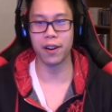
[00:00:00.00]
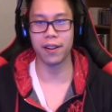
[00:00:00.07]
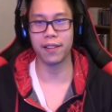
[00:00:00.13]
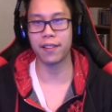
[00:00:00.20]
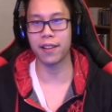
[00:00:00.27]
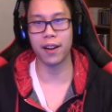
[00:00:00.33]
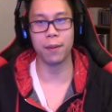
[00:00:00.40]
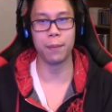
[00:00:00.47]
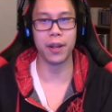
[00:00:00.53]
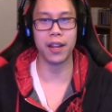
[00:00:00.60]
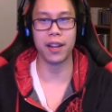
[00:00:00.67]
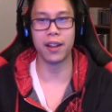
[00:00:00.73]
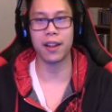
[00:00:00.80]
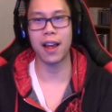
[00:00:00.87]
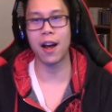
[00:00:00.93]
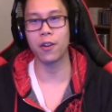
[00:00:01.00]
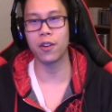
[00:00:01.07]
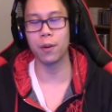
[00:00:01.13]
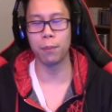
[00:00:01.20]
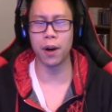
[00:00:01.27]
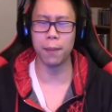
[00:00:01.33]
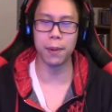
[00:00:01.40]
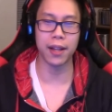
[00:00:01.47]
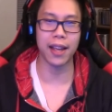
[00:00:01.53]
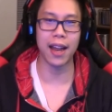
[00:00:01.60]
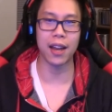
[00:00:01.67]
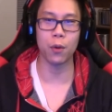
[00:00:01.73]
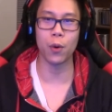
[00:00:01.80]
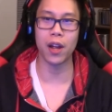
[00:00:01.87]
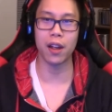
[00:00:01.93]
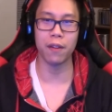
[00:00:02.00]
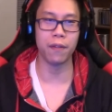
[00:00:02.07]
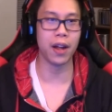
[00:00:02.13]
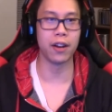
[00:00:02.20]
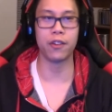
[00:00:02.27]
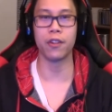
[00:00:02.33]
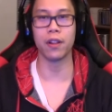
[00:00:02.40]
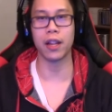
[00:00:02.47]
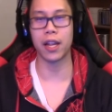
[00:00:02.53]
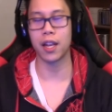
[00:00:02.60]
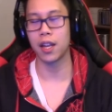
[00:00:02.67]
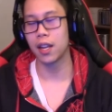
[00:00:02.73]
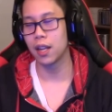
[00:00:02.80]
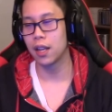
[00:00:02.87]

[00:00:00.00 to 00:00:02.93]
It's going to be out to the public anyway, eventually.